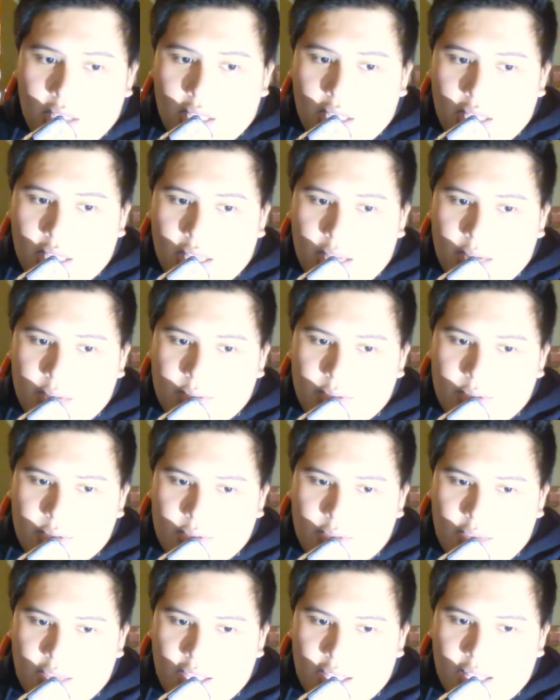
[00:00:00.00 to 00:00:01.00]
He climbs
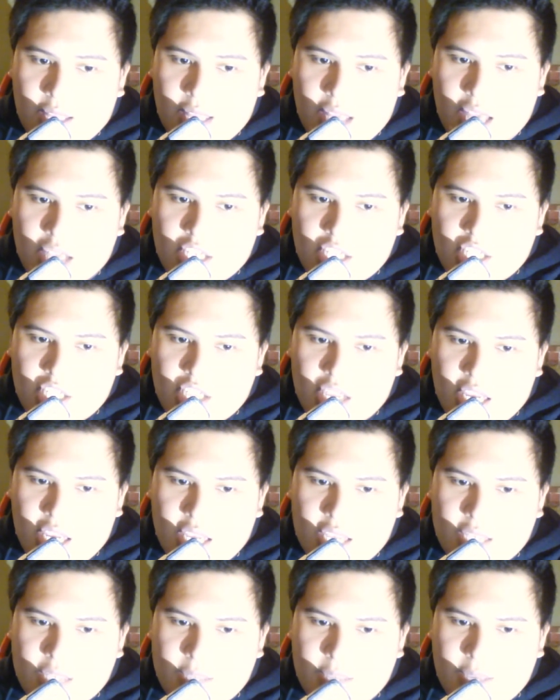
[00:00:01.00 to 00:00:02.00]
to his feet, legs
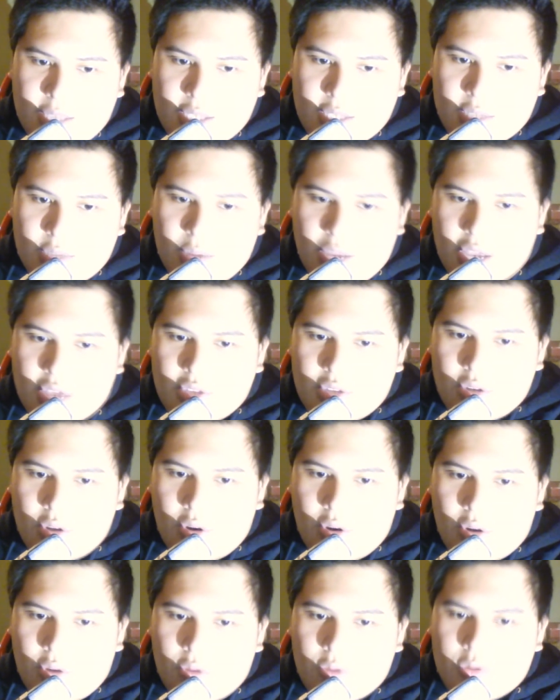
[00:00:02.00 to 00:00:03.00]
shaking as he makes his way
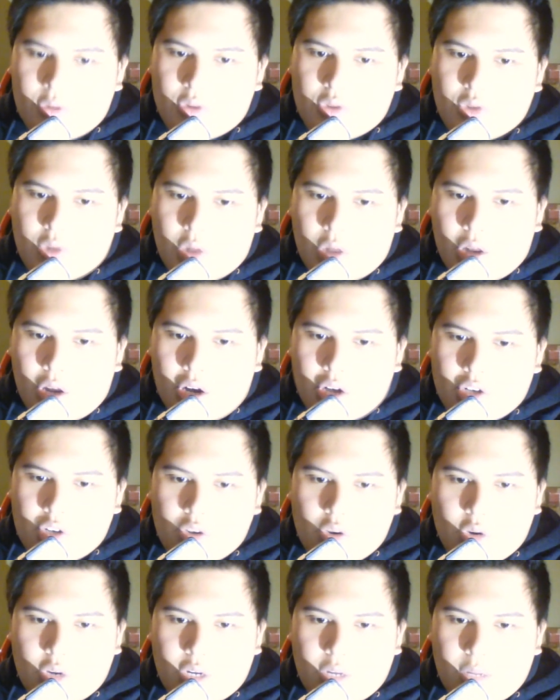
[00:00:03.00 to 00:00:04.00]
over to a
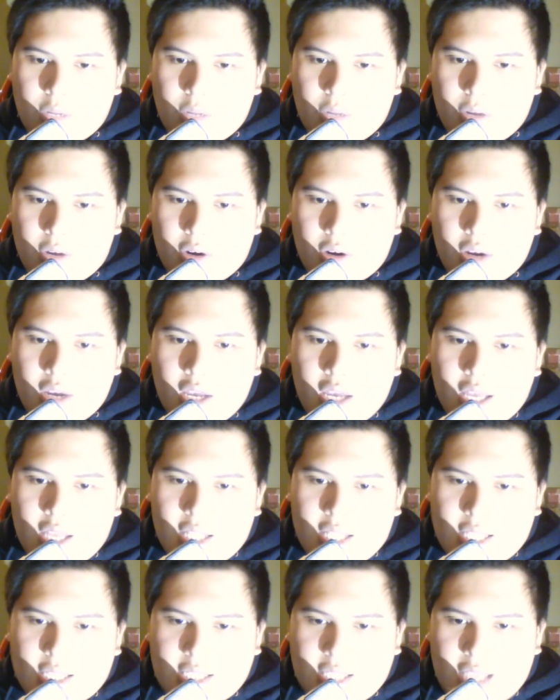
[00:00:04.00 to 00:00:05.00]
large ornate mirror
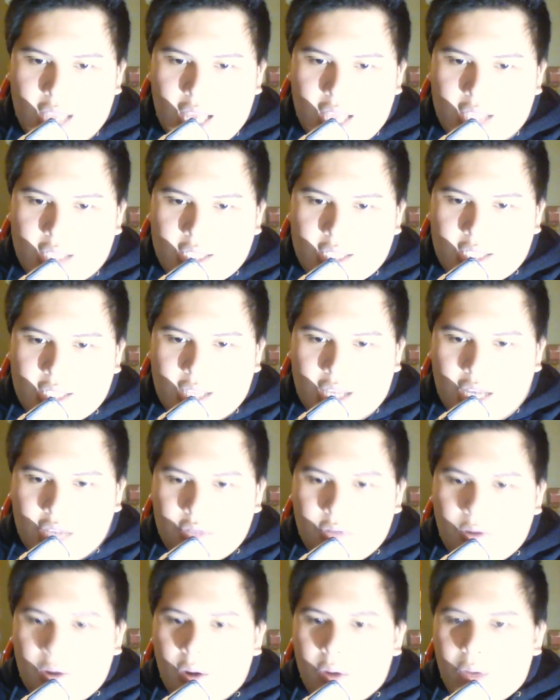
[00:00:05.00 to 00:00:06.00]
that stands
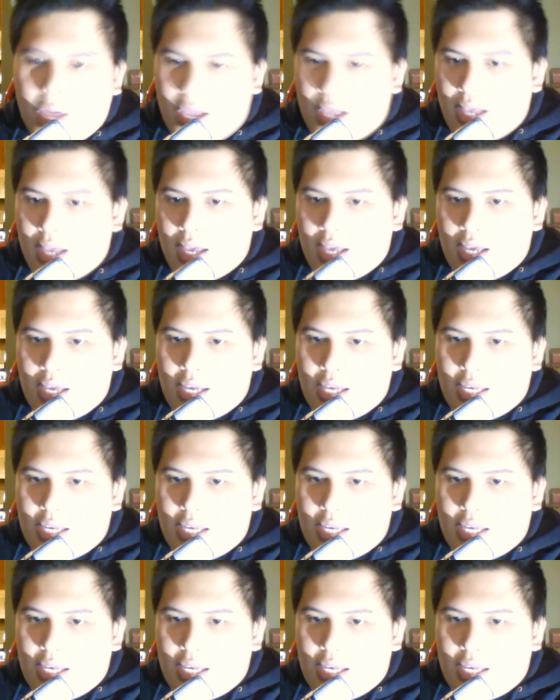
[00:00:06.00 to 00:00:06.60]
not too far away.